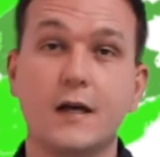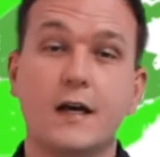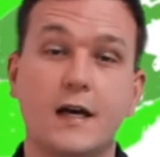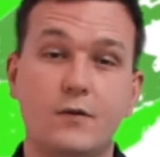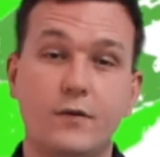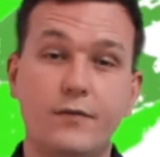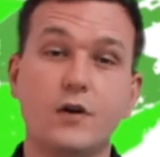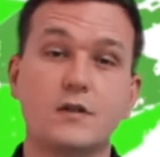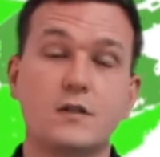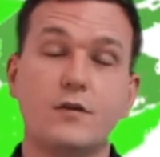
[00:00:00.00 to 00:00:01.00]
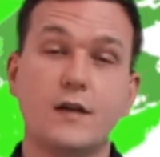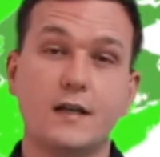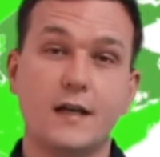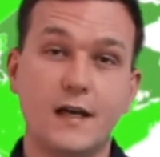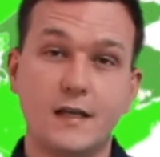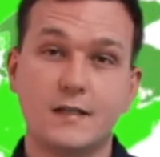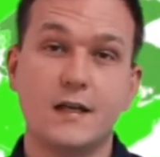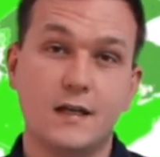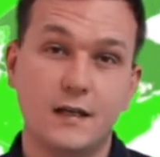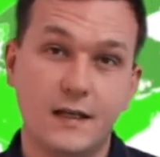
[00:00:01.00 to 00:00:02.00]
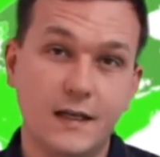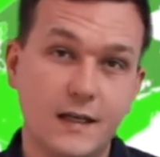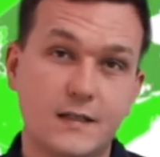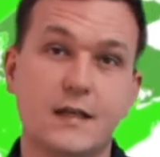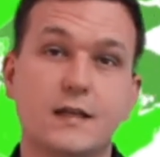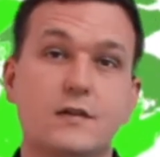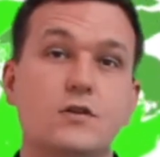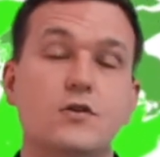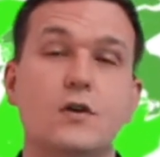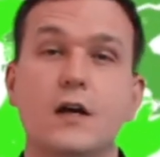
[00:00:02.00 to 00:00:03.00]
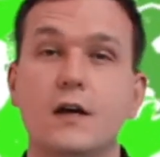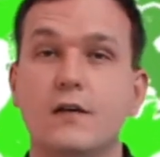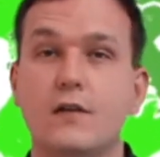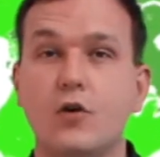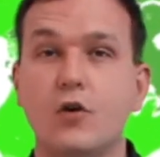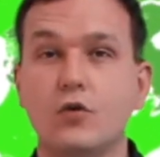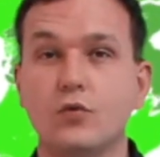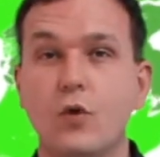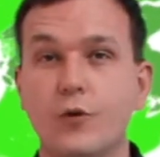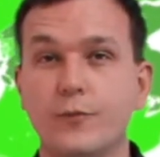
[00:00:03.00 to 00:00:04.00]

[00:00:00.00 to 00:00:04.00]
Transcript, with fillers: And we focused on that as it leads into the Cold War.